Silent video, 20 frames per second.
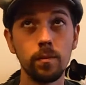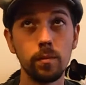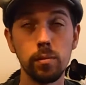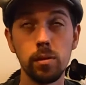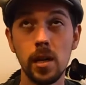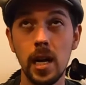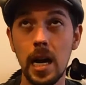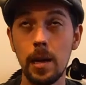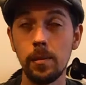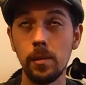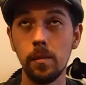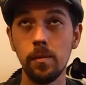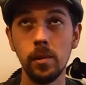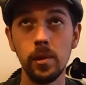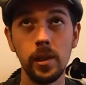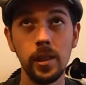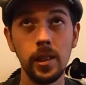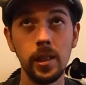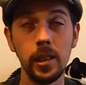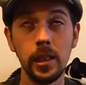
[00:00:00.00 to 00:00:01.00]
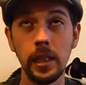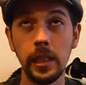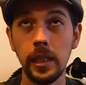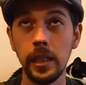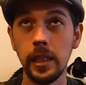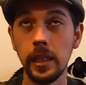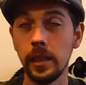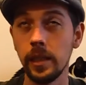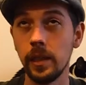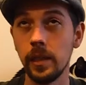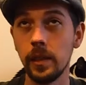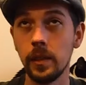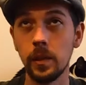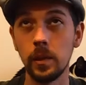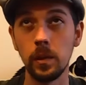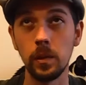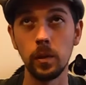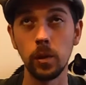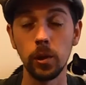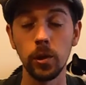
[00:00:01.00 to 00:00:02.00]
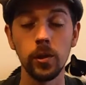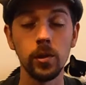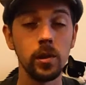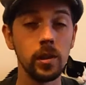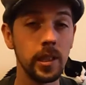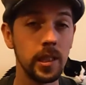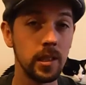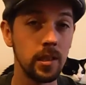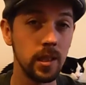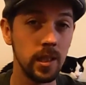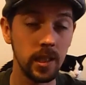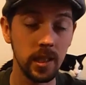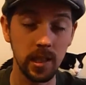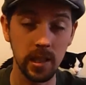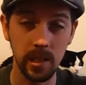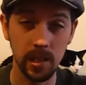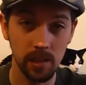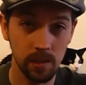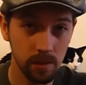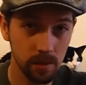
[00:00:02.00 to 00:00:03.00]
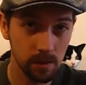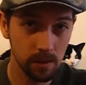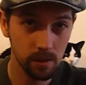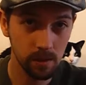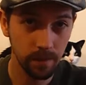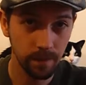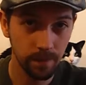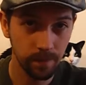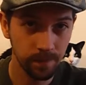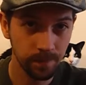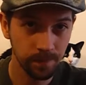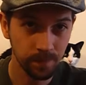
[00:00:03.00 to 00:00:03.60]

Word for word: probably, you know, early teens.